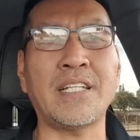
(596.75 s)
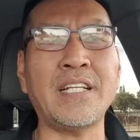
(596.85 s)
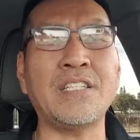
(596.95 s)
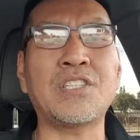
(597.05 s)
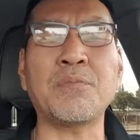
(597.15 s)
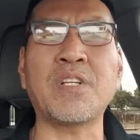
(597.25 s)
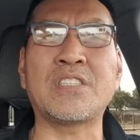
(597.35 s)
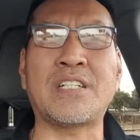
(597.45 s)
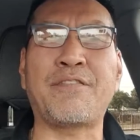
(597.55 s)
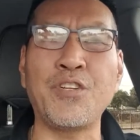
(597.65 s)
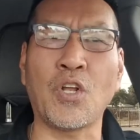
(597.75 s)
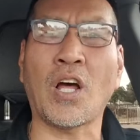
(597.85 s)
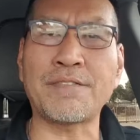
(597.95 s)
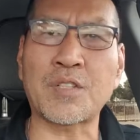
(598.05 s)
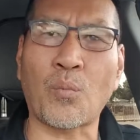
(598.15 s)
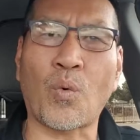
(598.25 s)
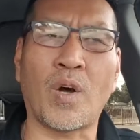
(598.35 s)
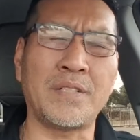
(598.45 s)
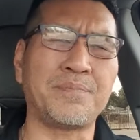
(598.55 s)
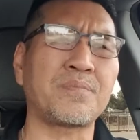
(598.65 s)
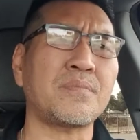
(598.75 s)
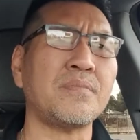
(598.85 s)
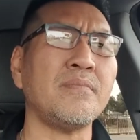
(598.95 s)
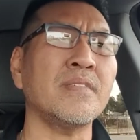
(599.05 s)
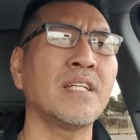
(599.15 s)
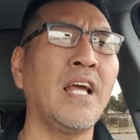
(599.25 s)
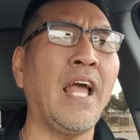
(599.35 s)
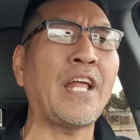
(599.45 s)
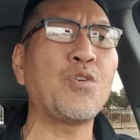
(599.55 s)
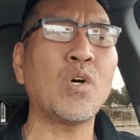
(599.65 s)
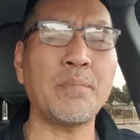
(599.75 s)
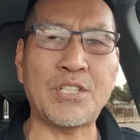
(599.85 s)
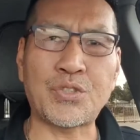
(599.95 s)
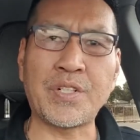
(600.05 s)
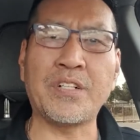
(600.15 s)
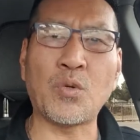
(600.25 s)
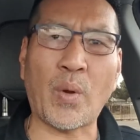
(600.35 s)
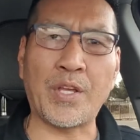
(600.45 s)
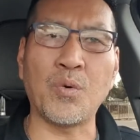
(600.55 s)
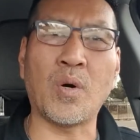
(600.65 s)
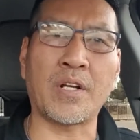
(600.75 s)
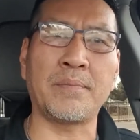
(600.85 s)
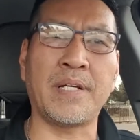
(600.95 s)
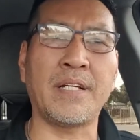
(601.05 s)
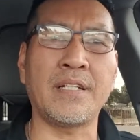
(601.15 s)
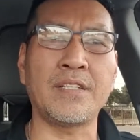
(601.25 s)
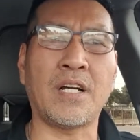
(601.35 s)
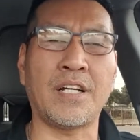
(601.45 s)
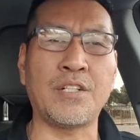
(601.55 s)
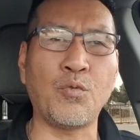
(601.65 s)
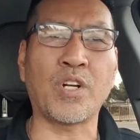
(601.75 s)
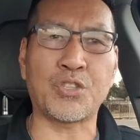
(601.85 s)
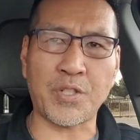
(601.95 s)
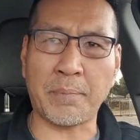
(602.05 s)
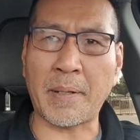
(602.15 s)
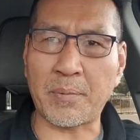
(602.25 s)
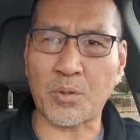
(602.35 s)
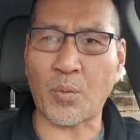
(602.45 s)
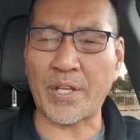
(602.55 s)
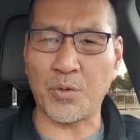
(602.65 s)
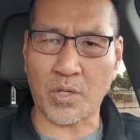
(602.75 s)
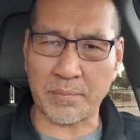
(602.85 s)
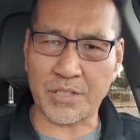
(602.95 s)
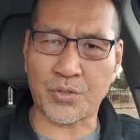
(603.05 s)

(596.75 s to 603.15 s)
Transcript: I think it's something is if you love someone and you want to be treated the way you want to be, uh, you want to treat people the way you want to be